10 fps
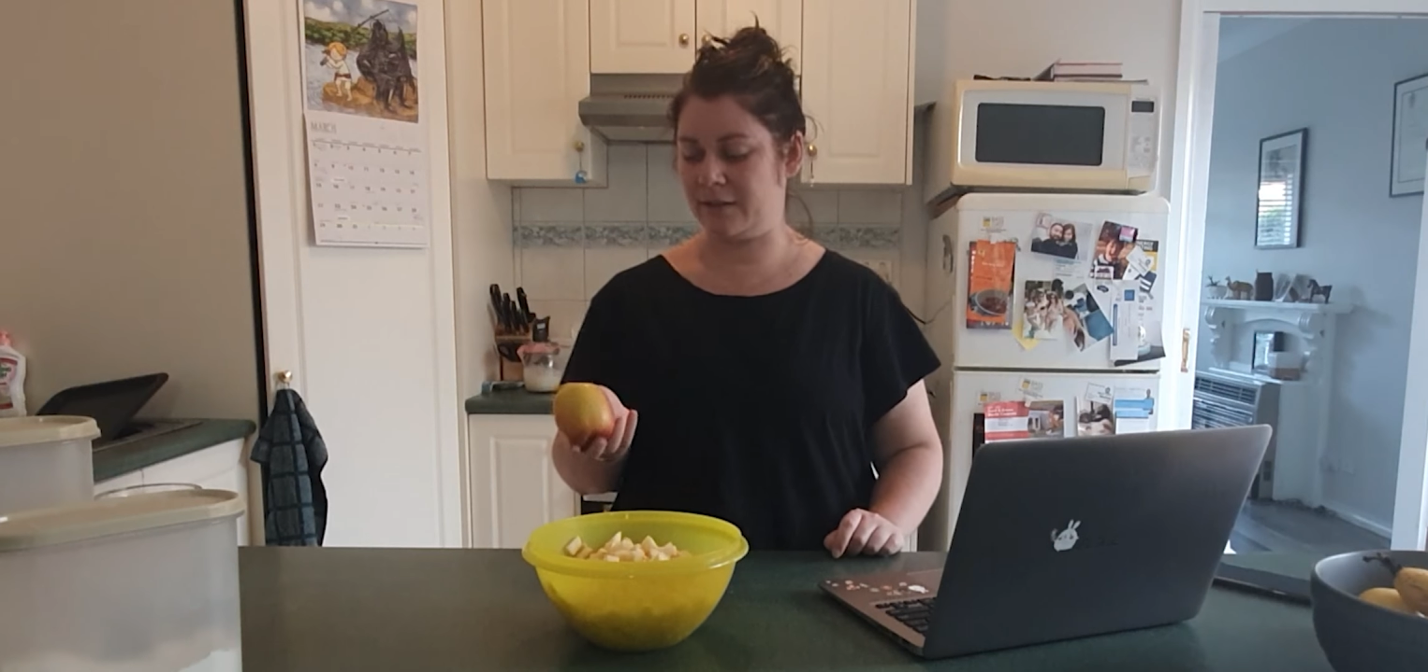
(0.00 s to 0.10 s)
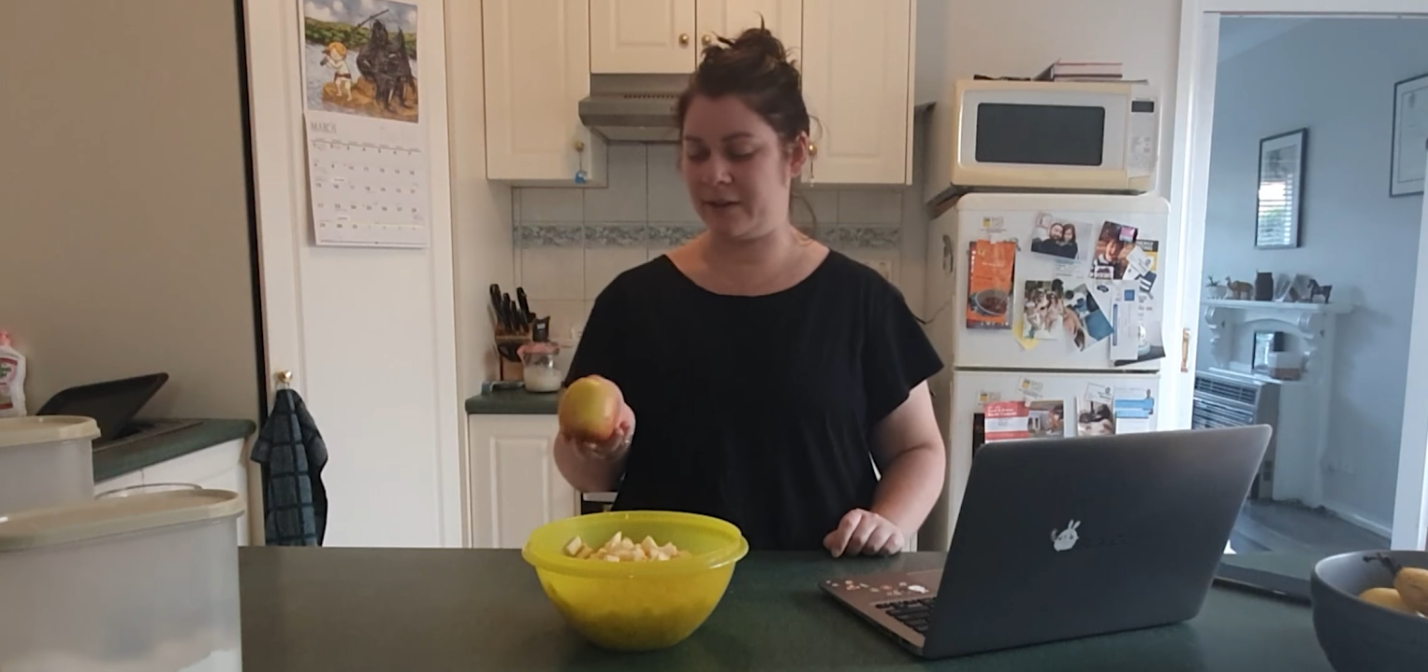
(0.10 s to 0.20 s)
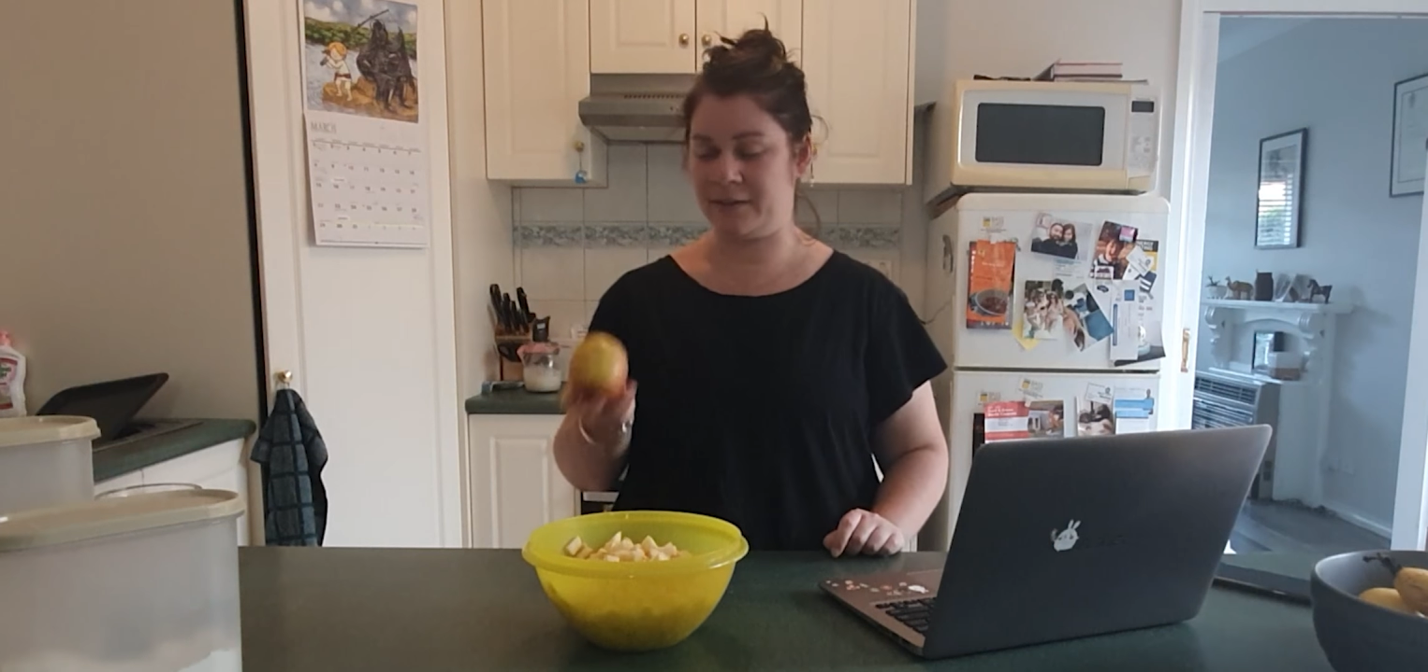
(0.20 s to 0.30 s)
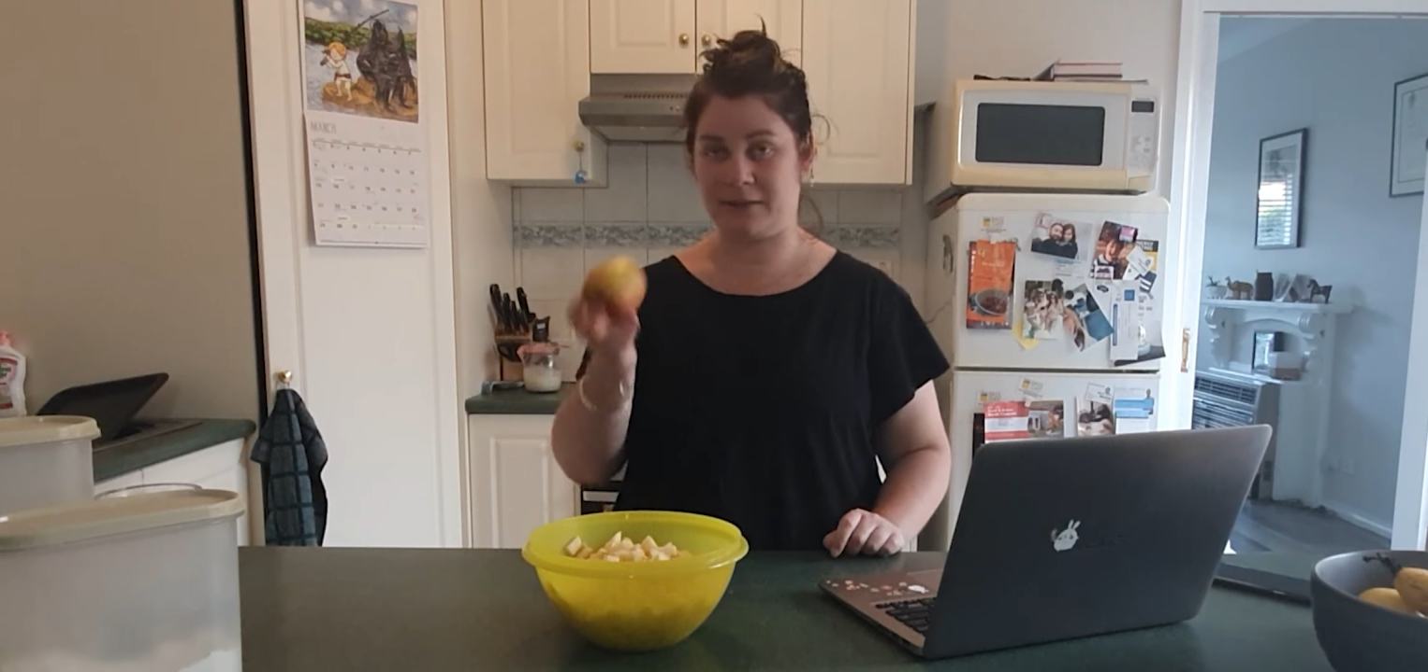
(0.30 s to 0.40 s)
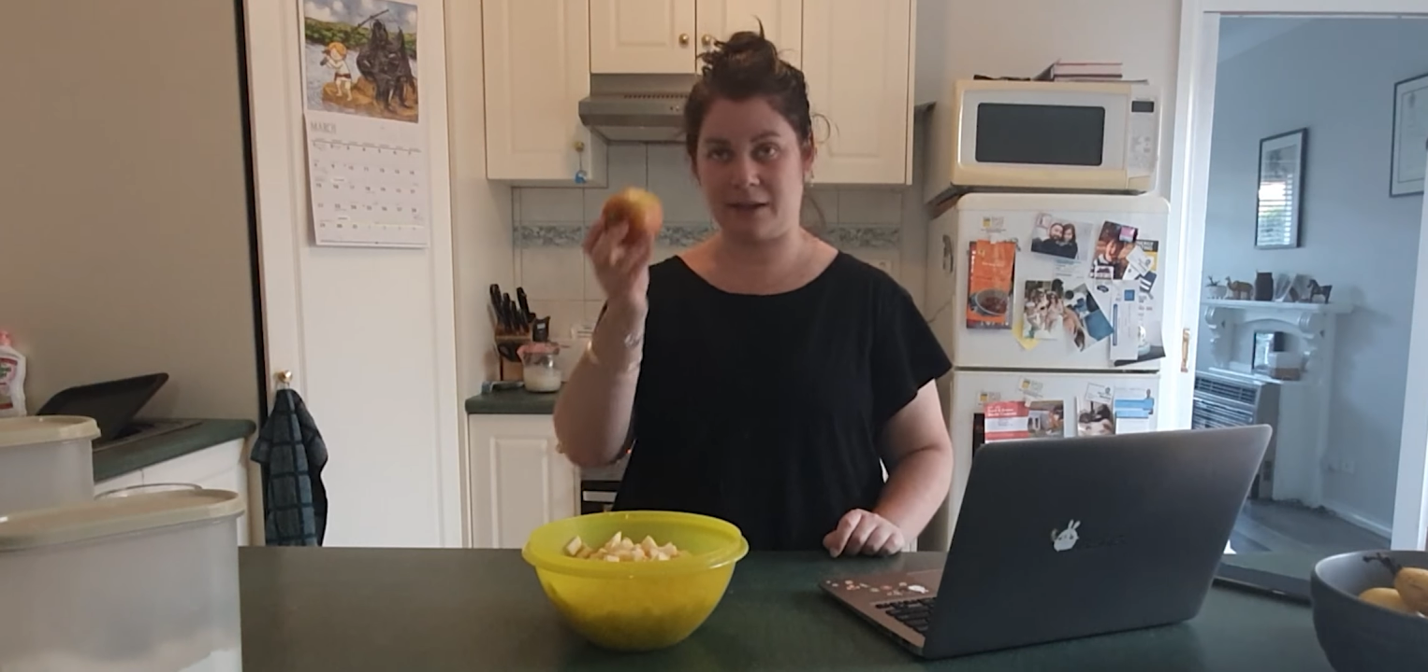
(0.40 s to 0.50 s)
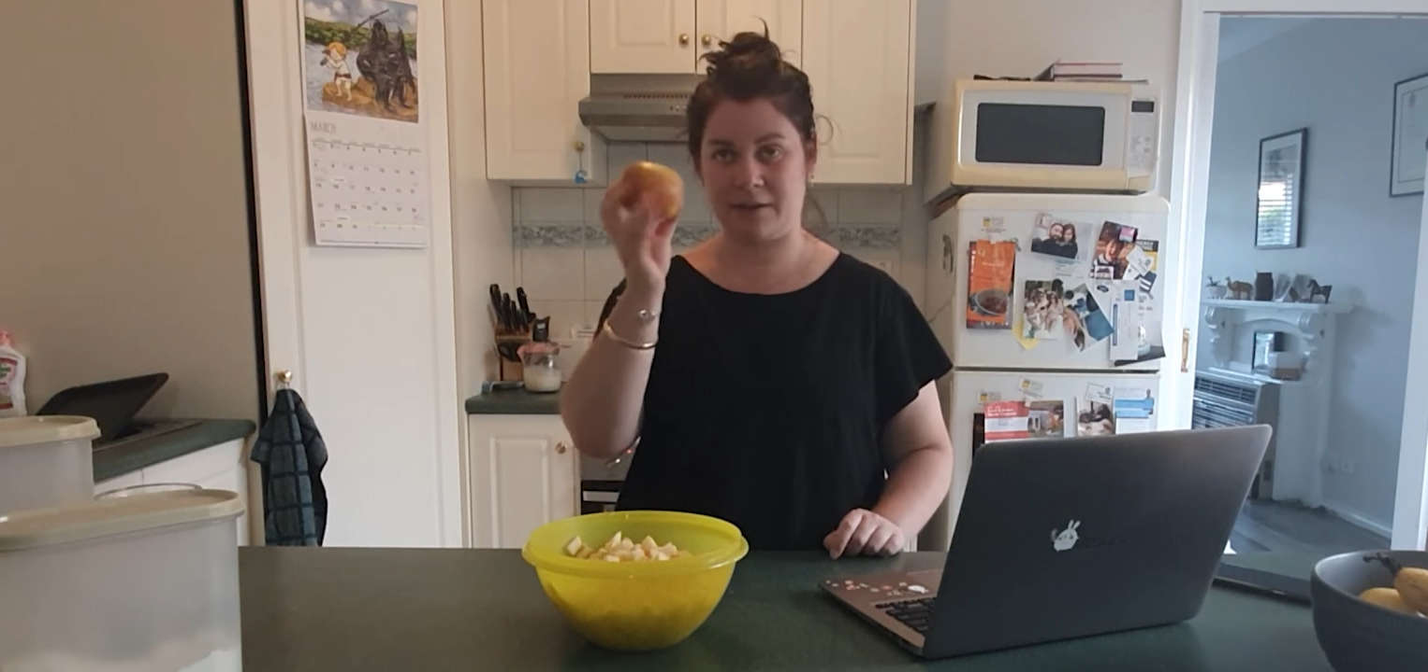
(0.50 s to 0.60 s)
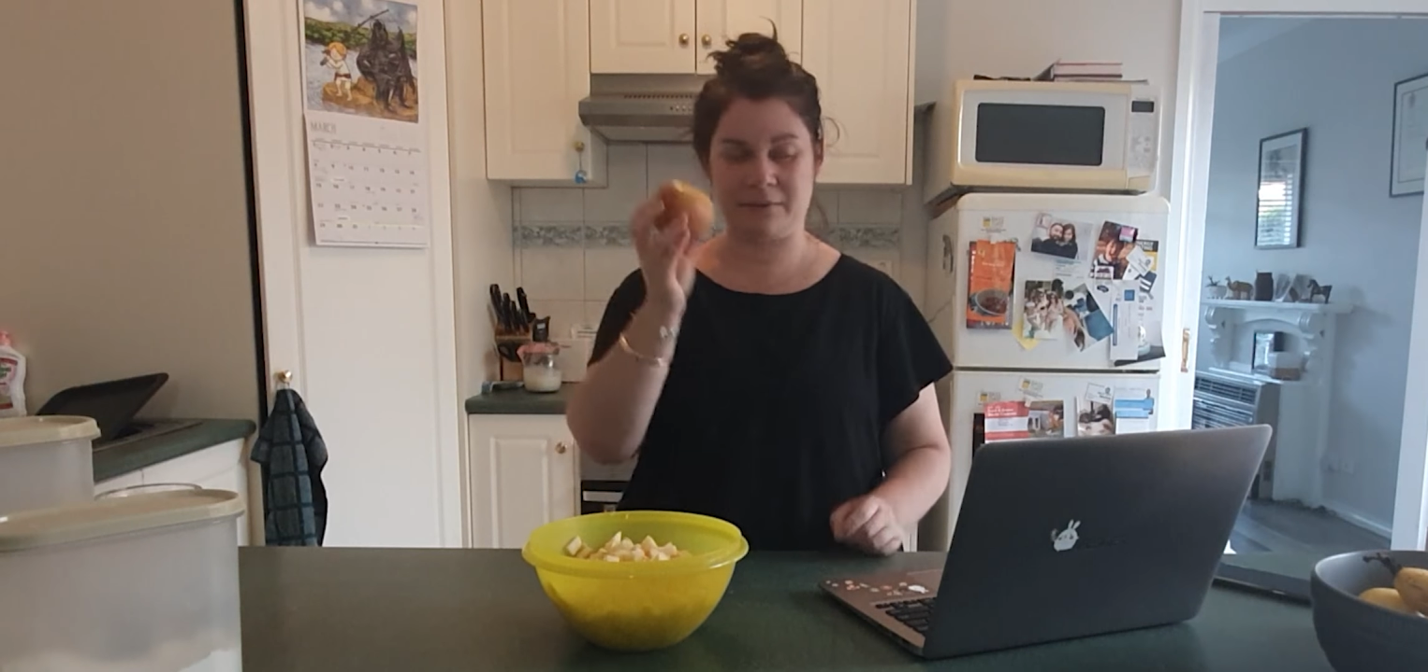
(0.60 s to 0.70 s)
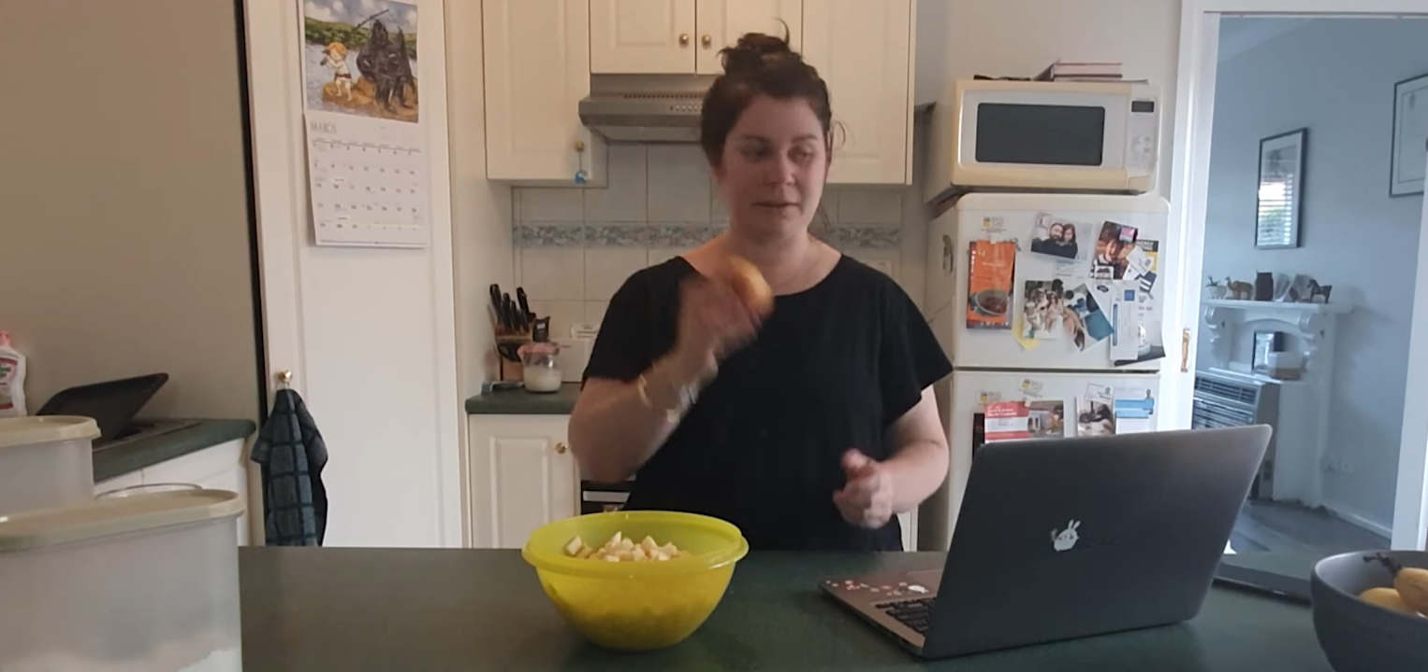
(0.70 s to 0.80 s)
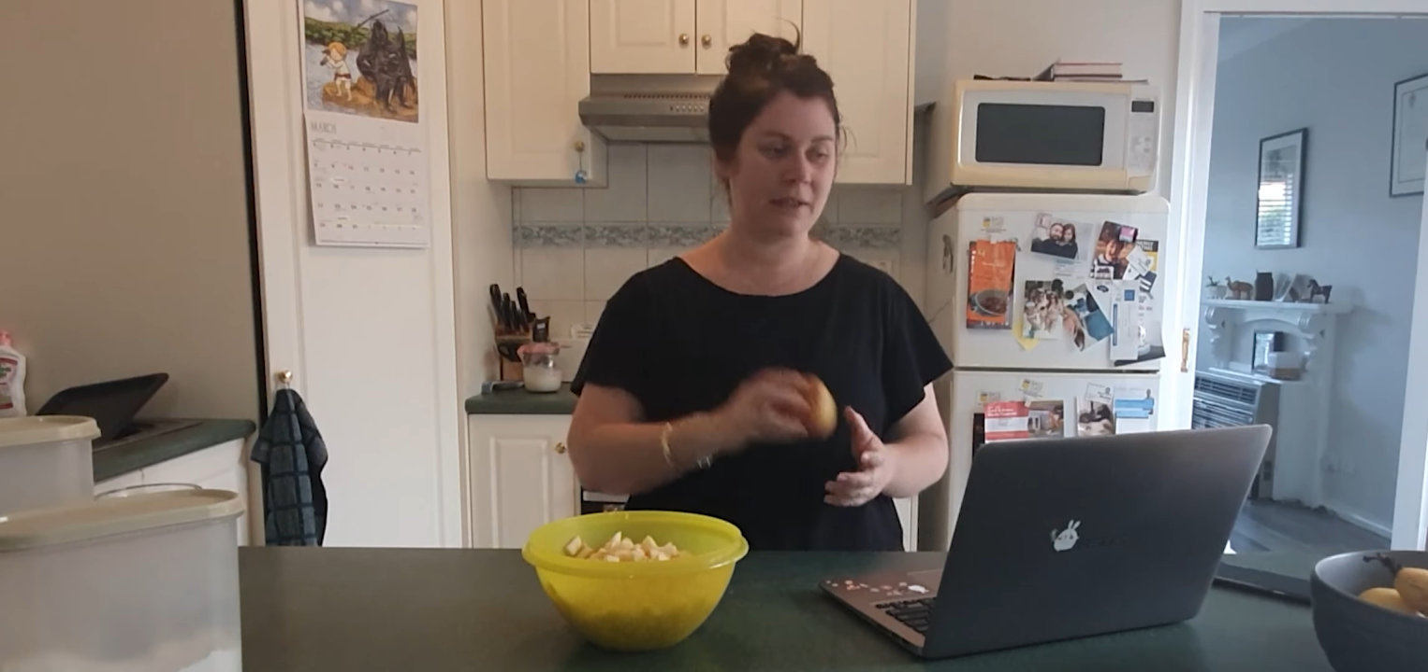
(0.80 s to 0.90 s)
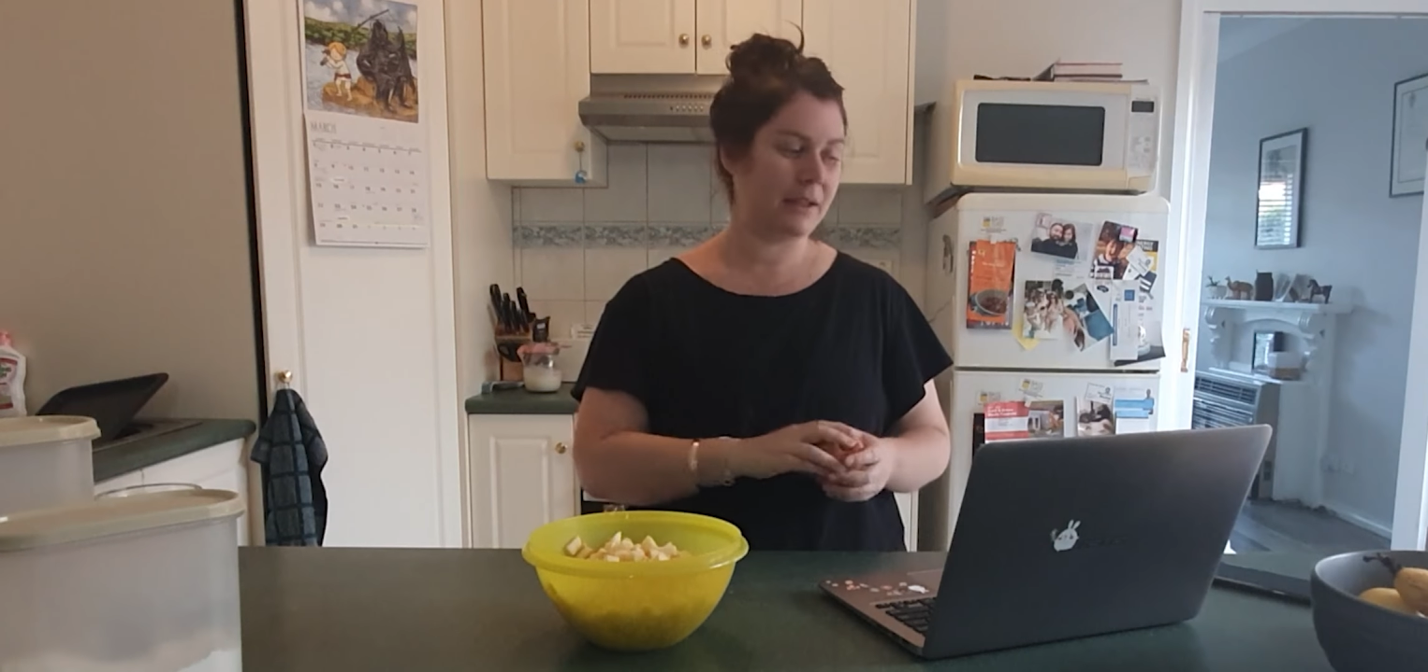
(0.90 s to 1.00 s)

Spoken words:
nicer to have